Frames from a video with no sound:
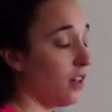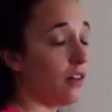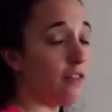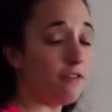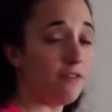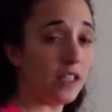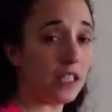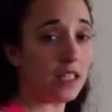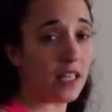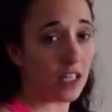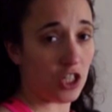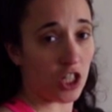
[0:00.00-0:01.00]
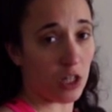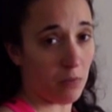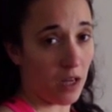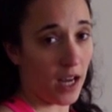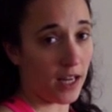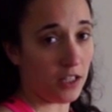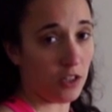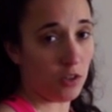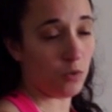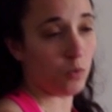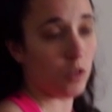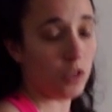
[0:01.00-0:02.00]
of feeling that chair behind
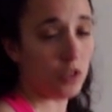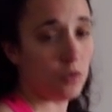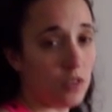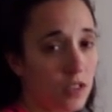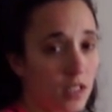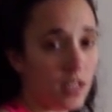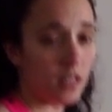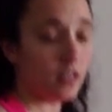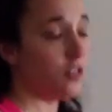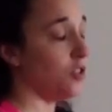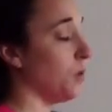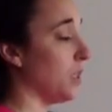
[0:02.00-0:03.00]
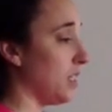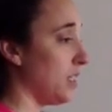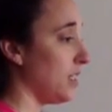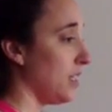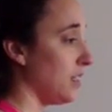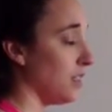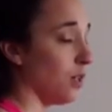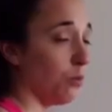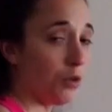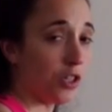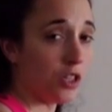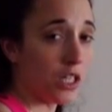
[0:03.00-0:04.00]
you. Once you sit, you want to stand up,
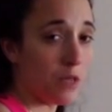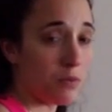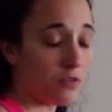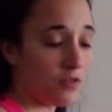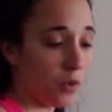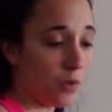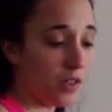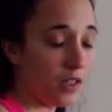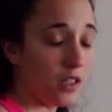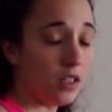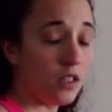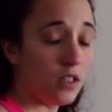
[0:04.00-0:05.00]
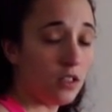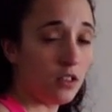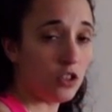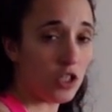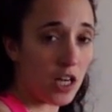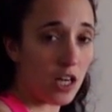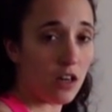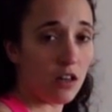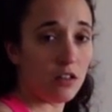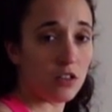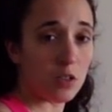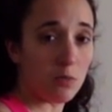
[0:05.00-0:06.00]
bring your hips forward.
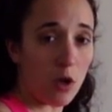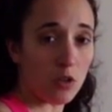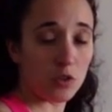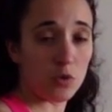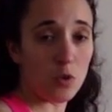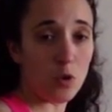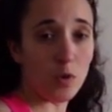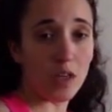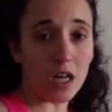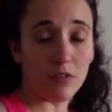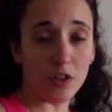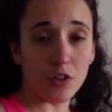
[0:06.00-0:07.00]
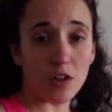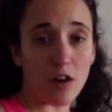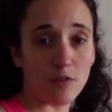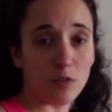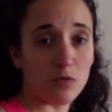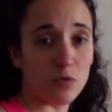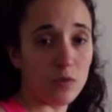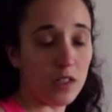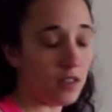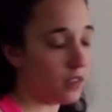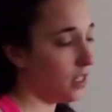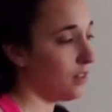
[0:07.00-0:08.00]
Chair, small tool, whatever you're comfortable
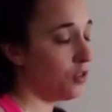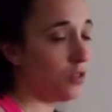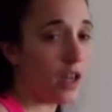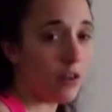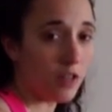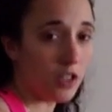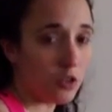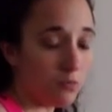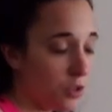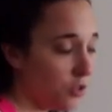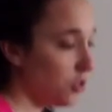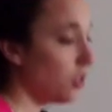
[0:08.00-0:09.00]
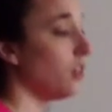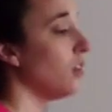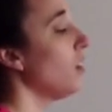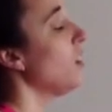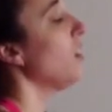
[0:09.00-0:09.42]
with, gives you that range of motion,